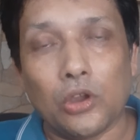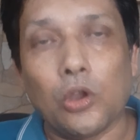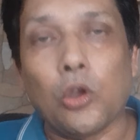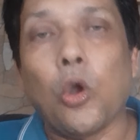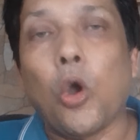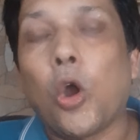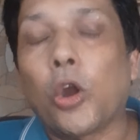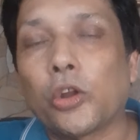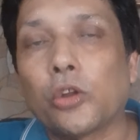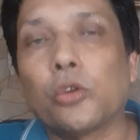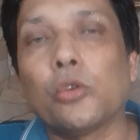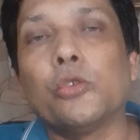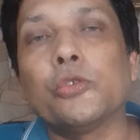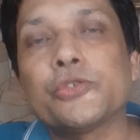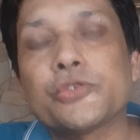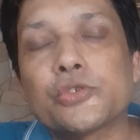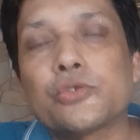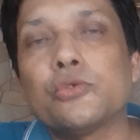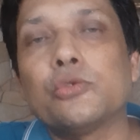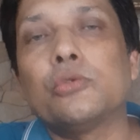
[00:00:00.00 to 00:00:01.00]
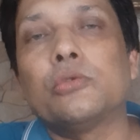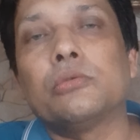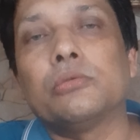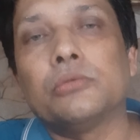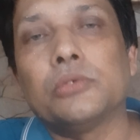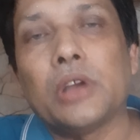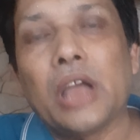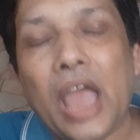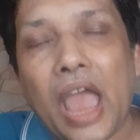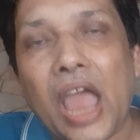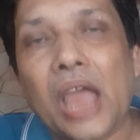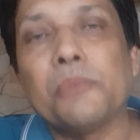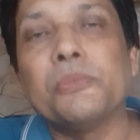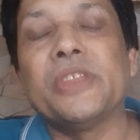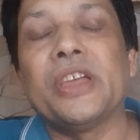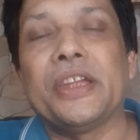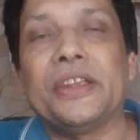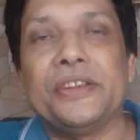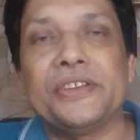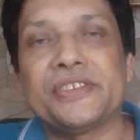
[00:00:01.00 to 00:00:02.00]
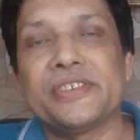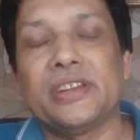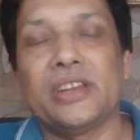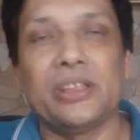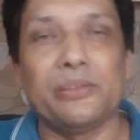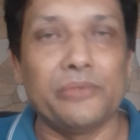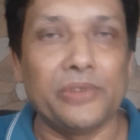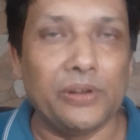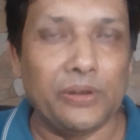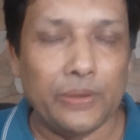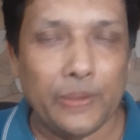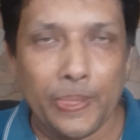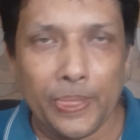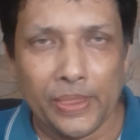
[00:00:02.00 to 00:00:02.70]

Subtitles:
God knows to have the entry level.